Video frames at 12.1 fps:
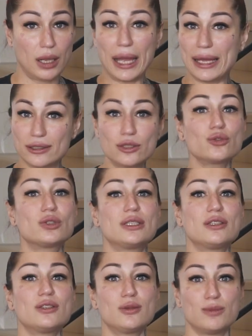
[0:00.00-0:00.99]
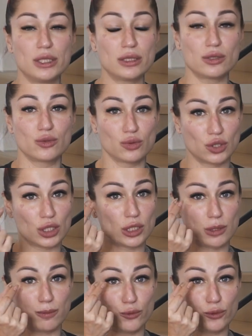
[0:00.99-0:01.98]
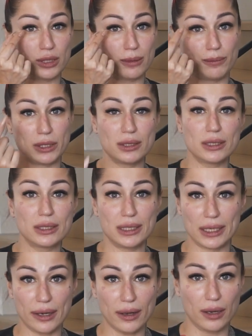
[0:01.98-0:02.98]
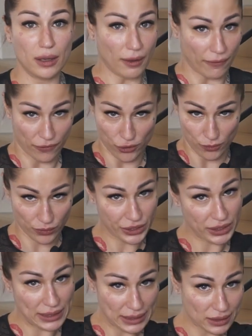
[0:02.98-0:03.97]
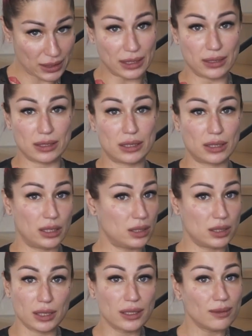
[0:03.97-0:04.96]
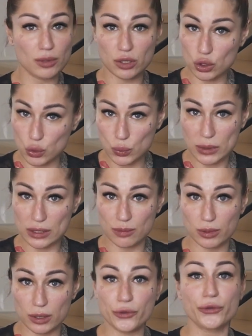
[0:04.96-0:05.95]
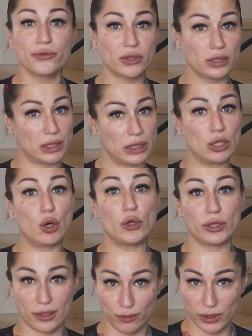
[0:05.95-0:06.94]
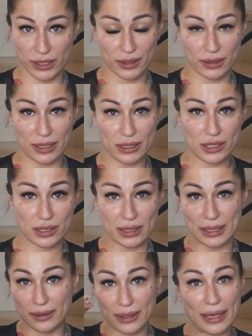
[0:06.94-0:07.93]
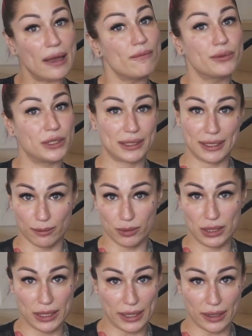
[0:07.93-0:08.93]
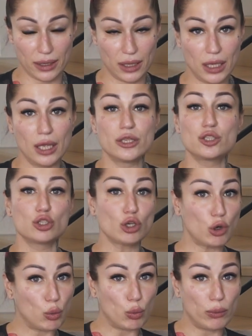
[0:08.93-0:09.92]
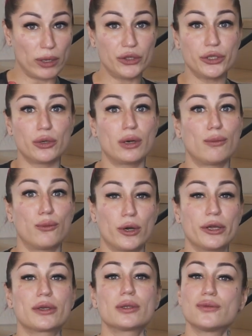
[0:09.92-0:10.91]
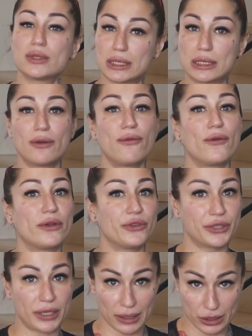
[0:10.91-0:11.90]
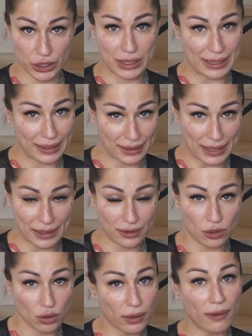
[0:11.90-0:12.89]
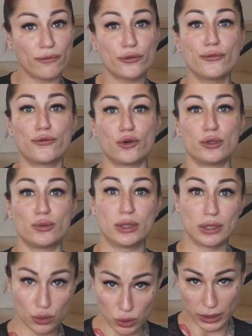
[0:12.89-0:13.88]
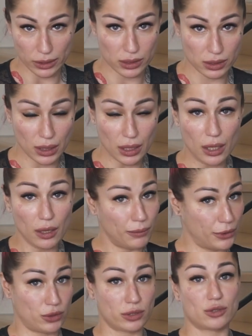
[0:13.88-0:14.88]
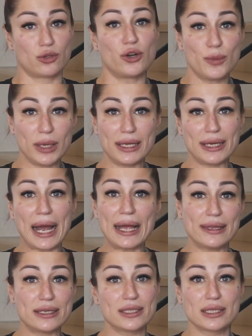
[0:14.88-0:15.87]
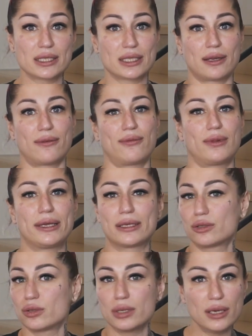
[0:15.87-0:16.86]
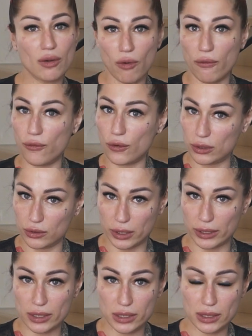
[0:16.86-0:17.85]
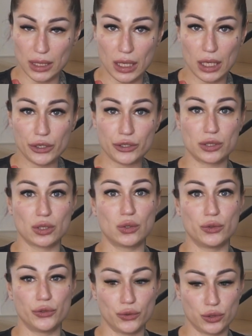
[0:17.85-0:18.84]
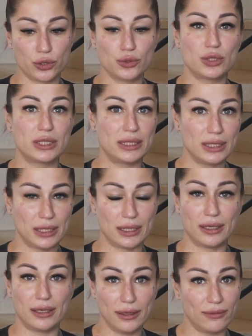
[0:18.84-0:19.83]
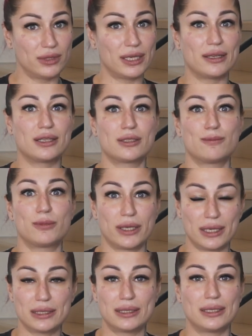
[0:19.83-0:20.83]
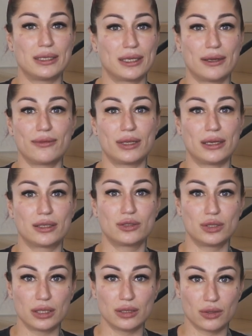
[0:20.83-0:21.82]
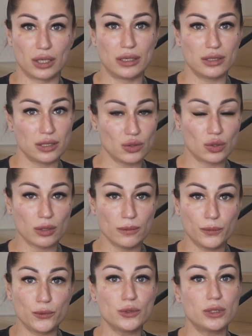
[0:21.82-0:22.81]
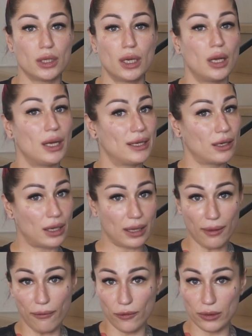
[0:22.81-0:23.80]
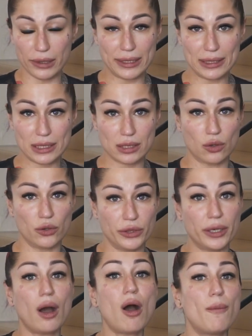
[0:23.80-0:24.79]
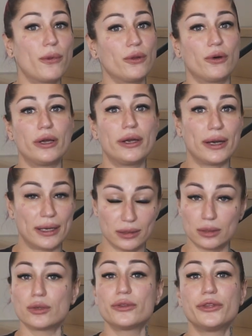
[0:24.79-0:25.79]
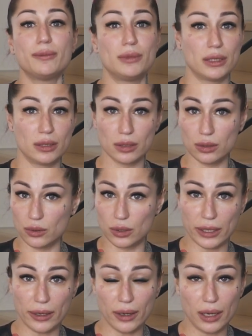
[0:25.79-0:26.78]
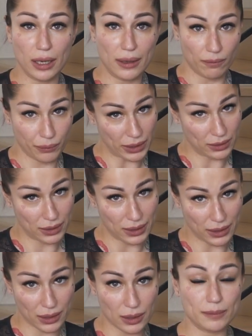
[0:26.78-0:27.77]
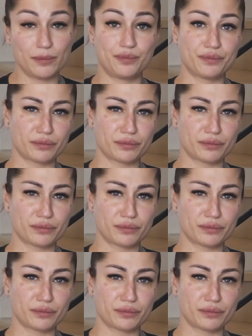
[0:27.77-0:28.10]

and you didn't mix, you just put a pink there, from the distance it's gonna be not visible, you will see only black lashes and the empty gap there. So when you are working with different colors like that, you have to follow the layers, because normally eyelashes have like 3 or 4 layers, so you should see if there is place they have like 3 layers. You can put colorful lashes on the up layer and on the middle layer, but the